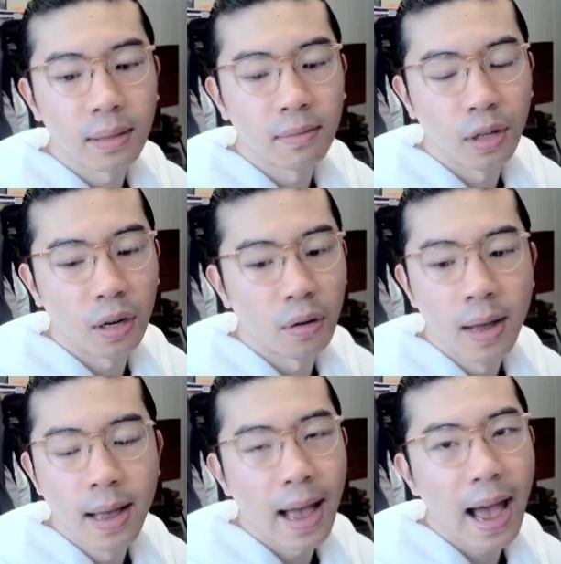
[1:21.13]
you know,
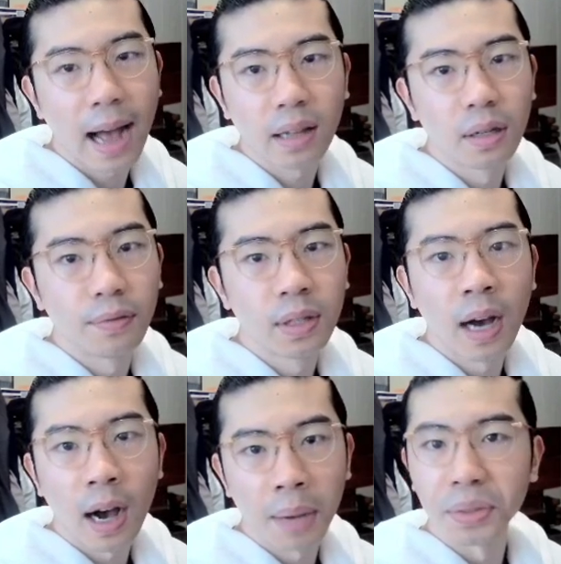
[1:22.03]
active
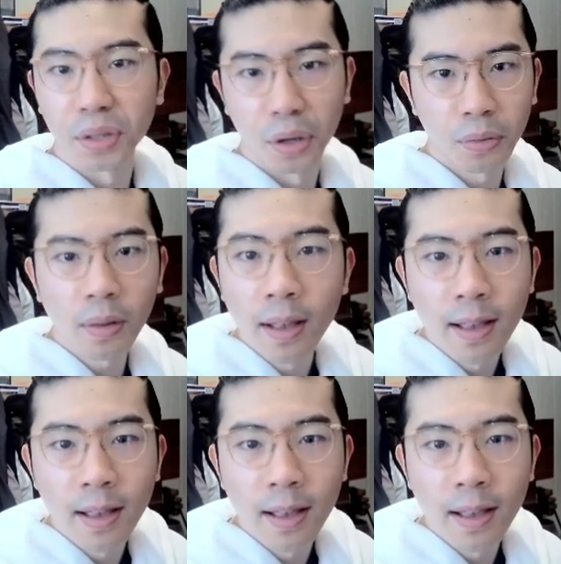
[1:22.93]
time zone.